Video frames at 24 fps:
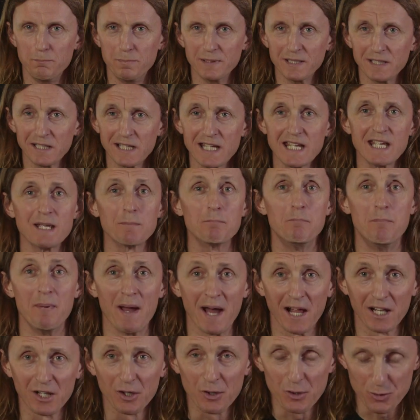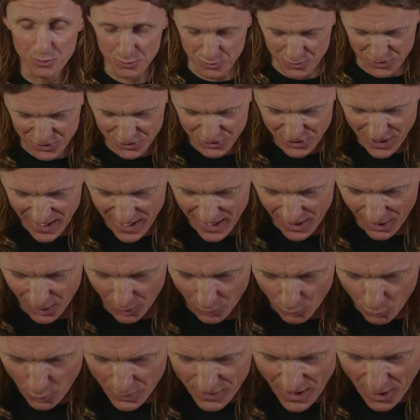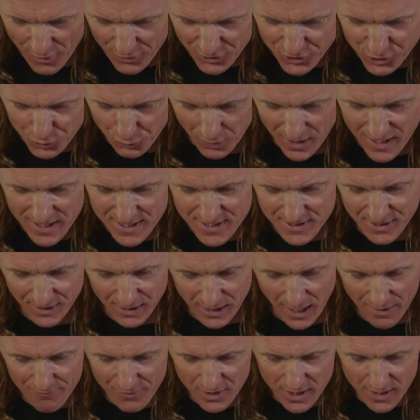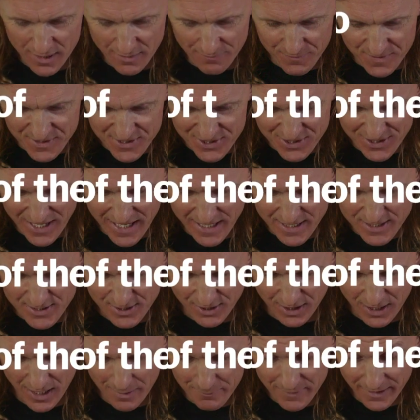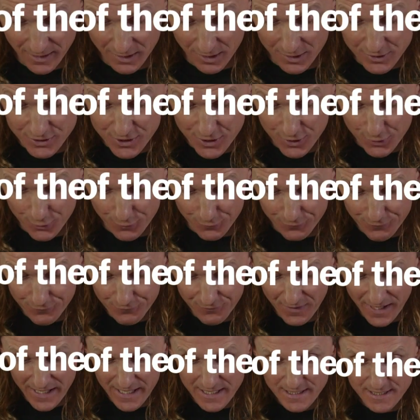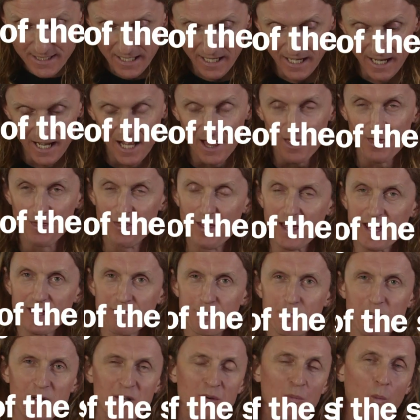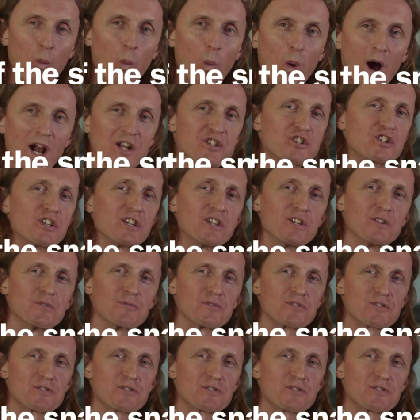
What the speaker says: Billy bellows there, without a trace, the covenant of the snake succumbing unto your fate. They've been watching you.